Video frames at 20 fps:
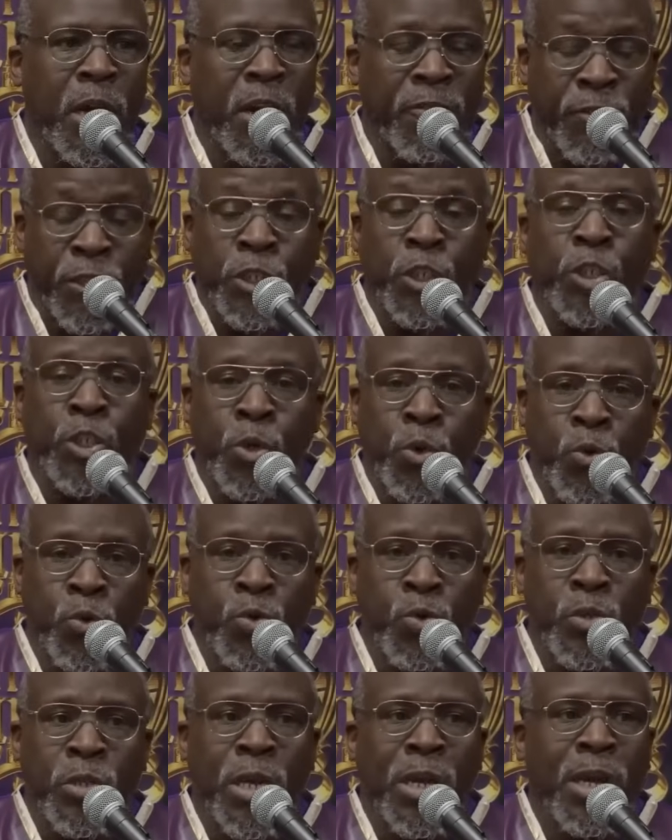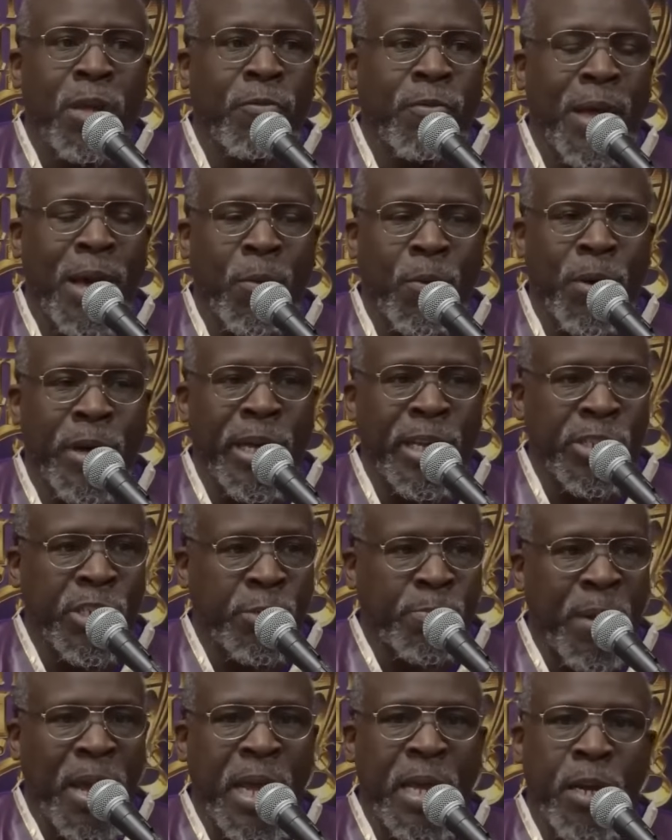of the Jews that were in
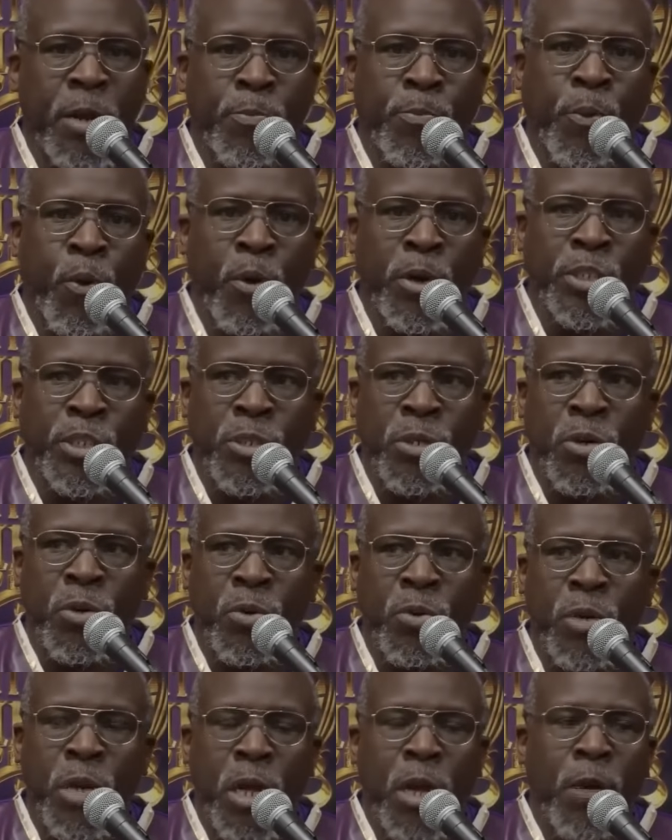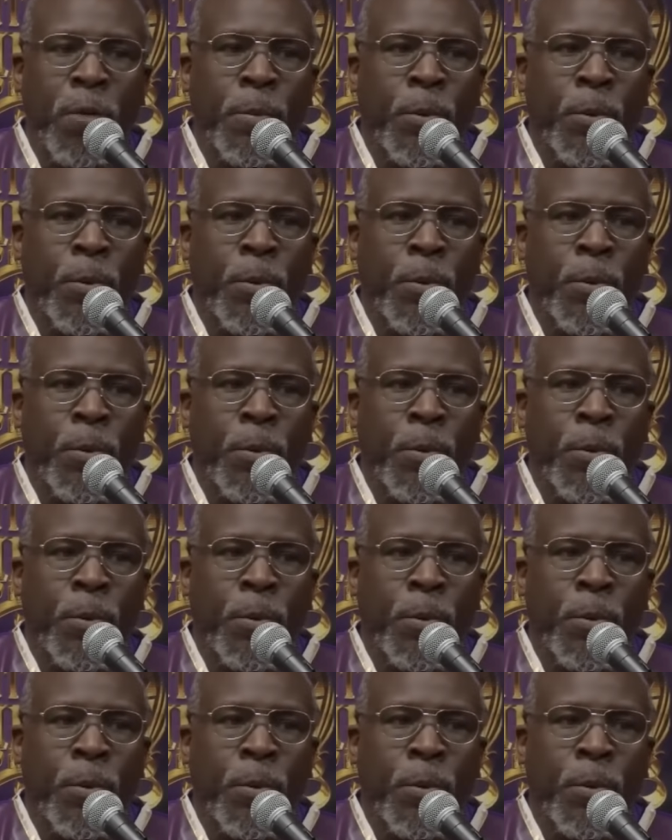Spain and Portugal,